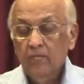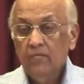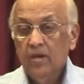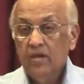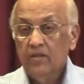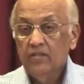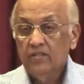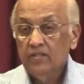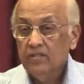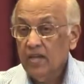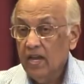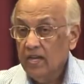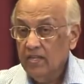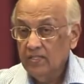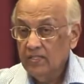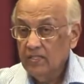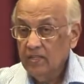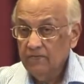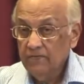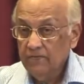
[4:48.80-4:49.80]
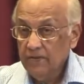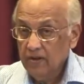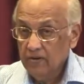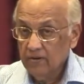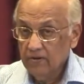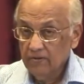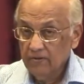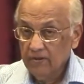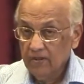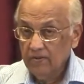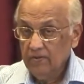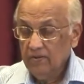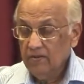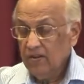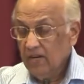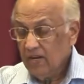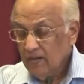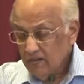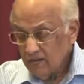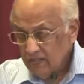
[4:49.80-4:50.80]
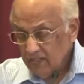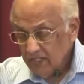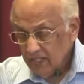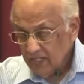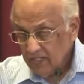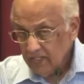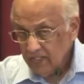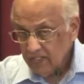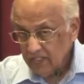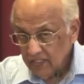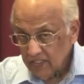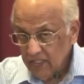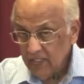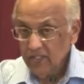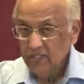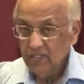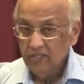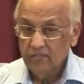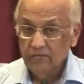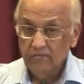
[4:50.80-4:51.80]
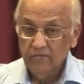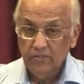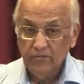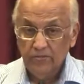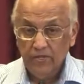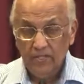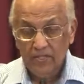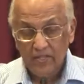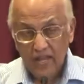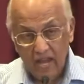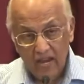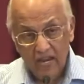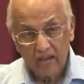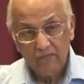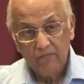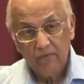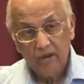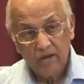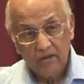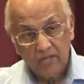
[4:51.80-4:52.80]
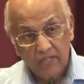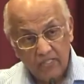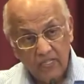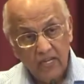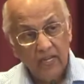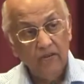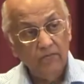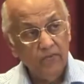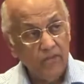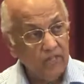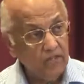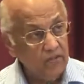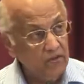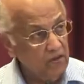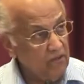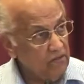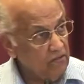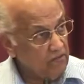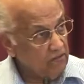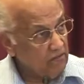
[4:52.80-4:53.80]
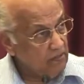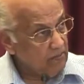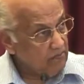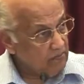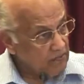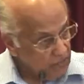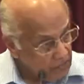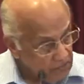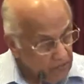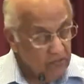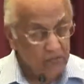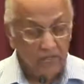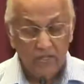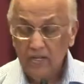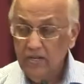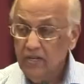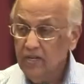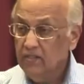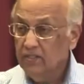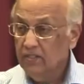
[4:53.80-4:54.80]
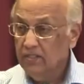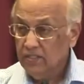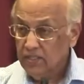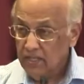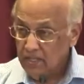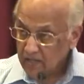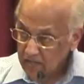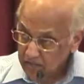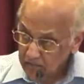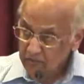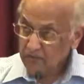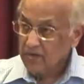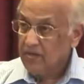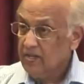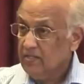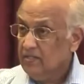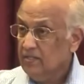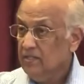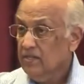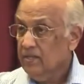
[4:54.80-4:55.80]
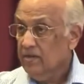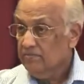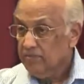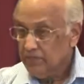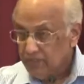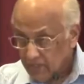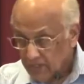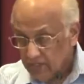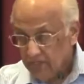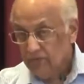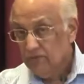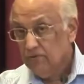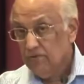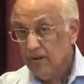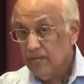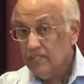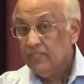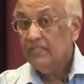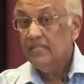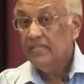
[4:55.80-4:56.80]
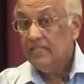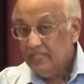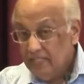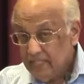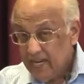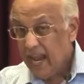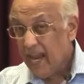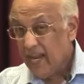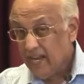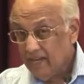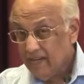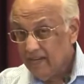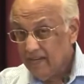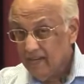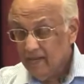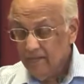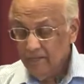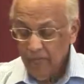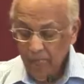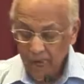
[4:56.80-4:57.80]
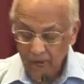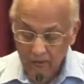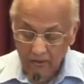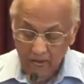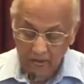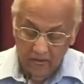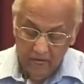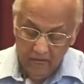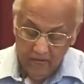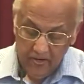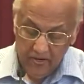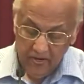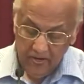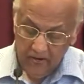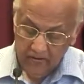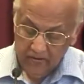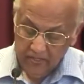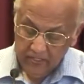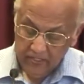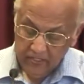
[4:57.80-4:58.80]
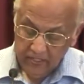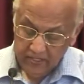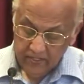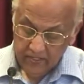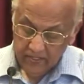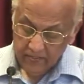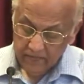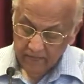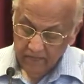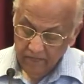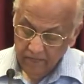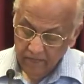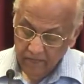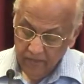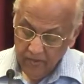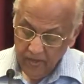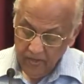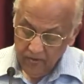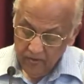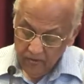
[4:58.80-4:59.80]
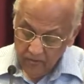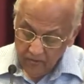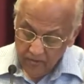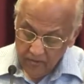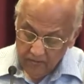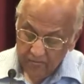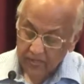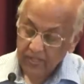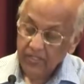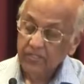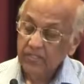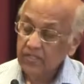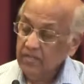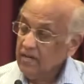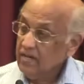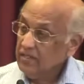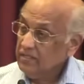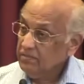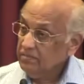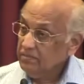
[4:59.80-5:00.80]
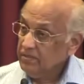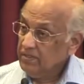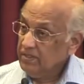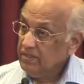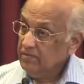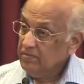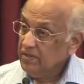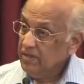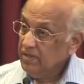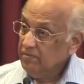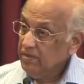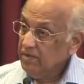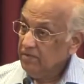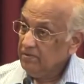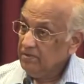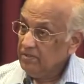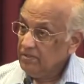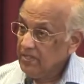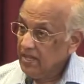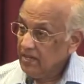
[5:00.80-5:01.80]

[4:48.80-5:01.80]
by the signs that followed. Now, you need to see a distinction between that and Mark 10, where the Lord told them, you go and heal the sick and you cleanse the lepers and you raise the dead. But here it says, you go and preach the gospel and bring people to